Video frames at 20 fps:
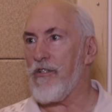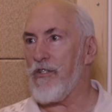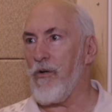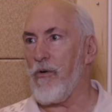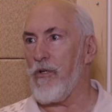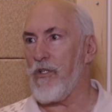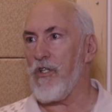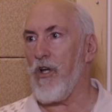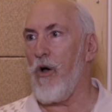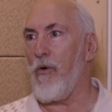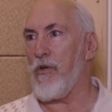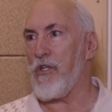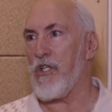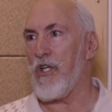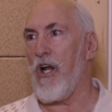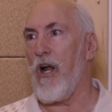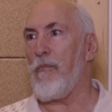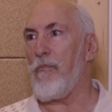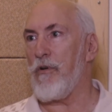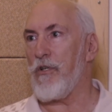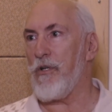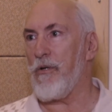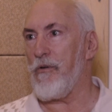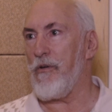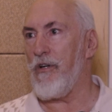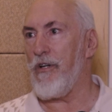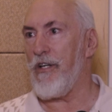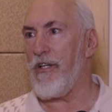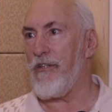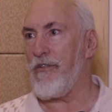So it's always an
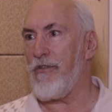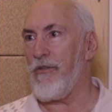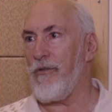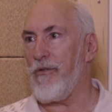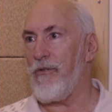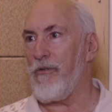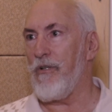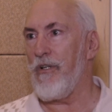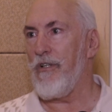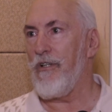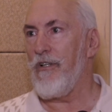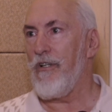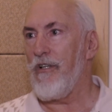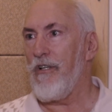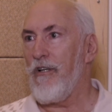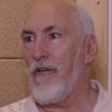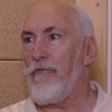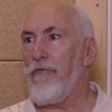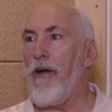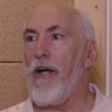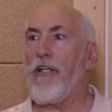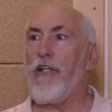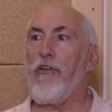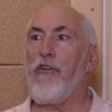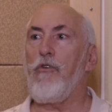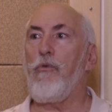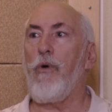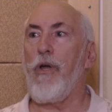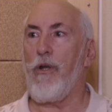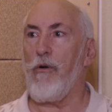opportunity to find a
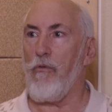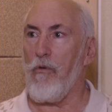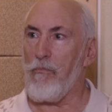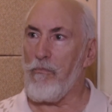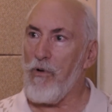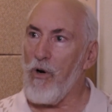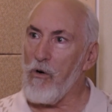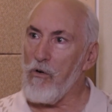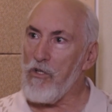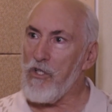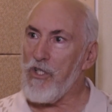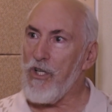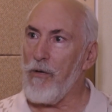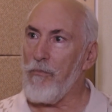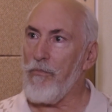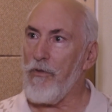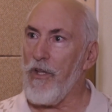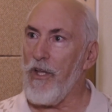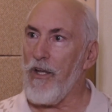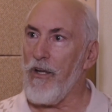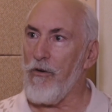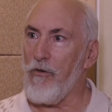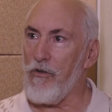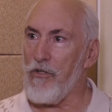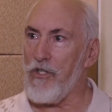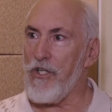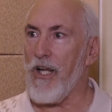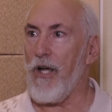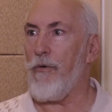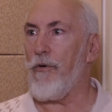new way to approach something or
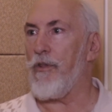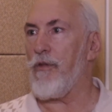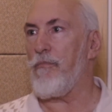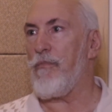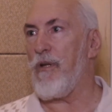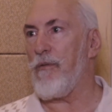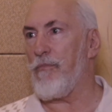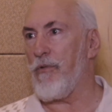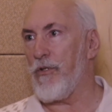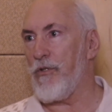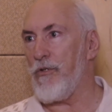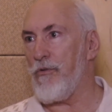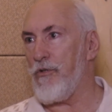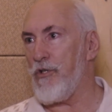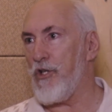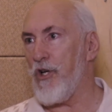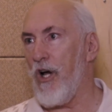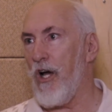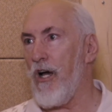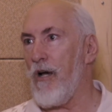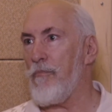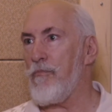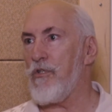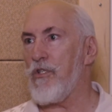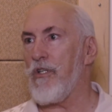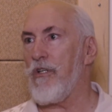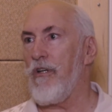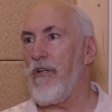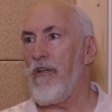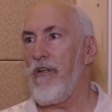see how other people do
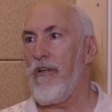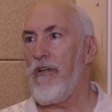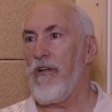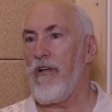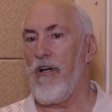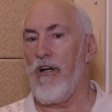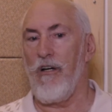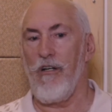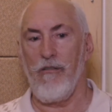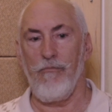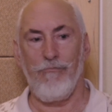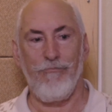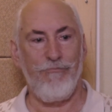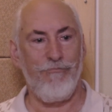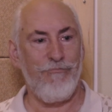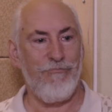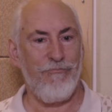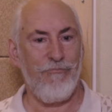jobs. I'd